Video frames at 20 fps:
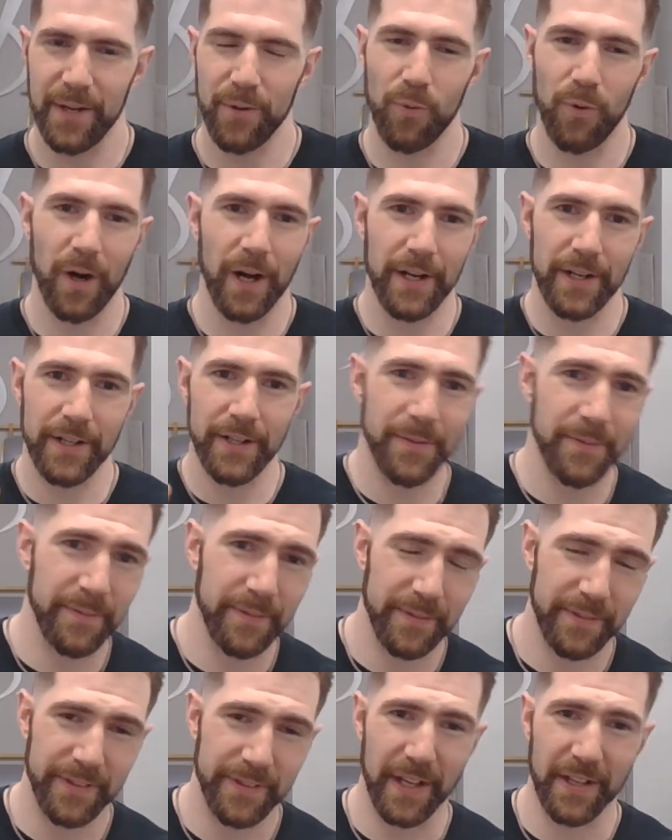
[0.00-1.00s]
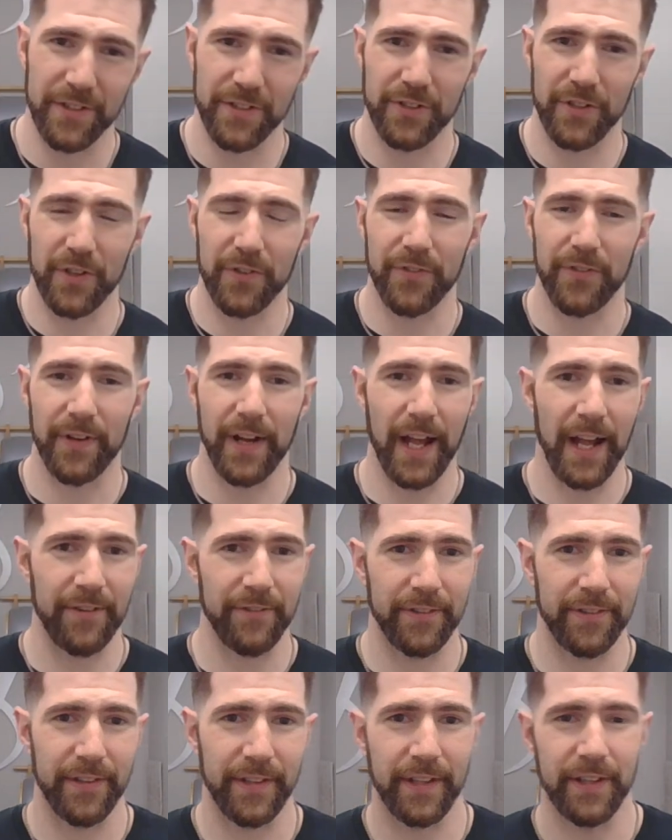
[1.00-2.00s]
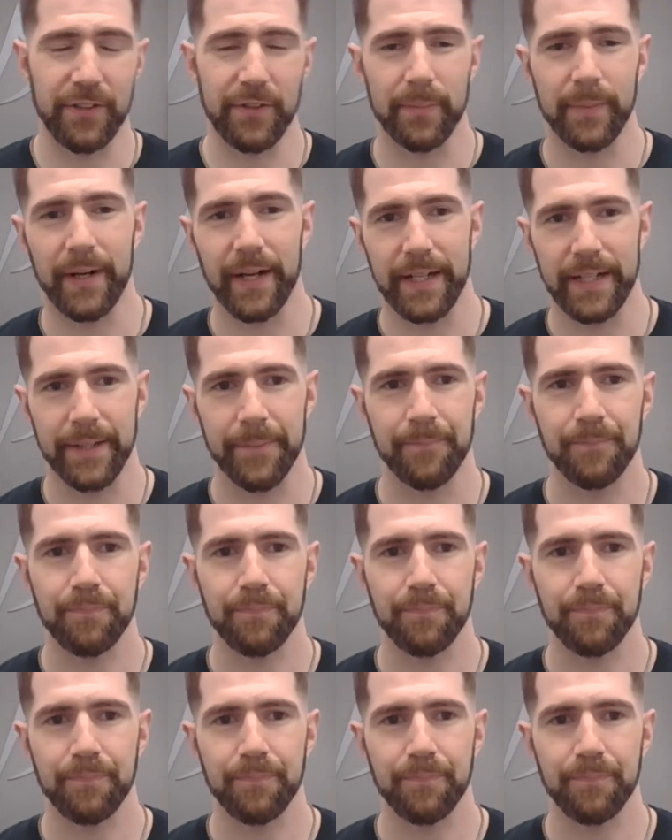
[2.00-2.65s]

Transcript: Water does good for everything in your body.